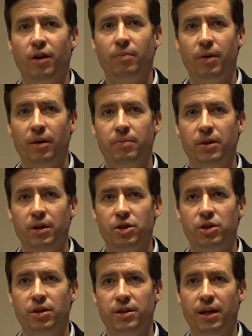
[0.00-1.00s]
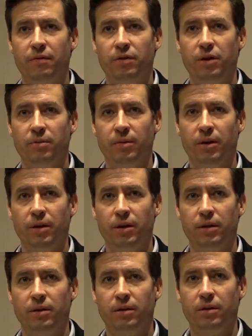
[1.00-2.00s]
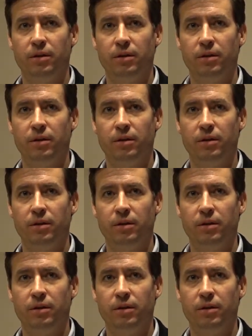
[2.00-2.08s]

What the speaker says: our population is African American.